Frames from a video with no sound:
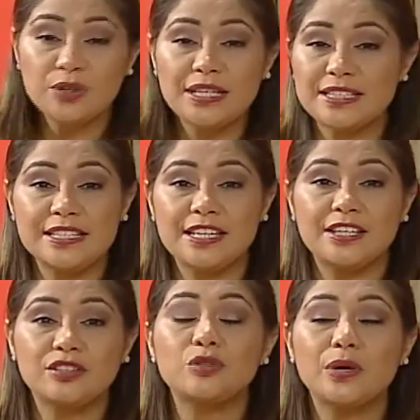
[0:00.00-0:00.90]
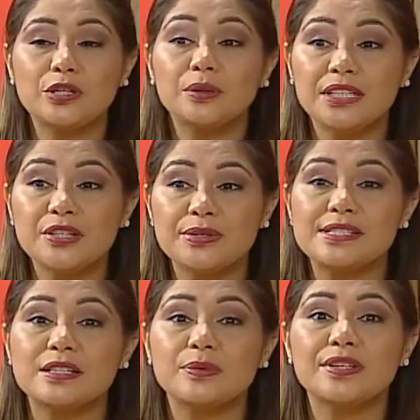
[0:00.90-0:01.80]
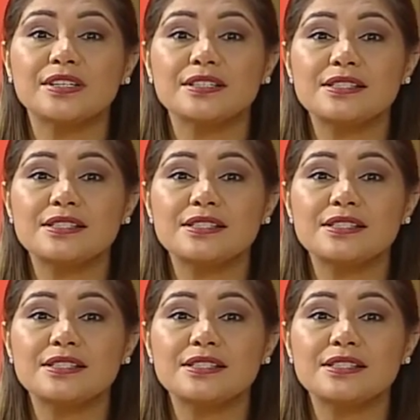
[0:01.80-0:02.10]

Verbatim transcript: yeah. can take it too. I know Leo is still with okay,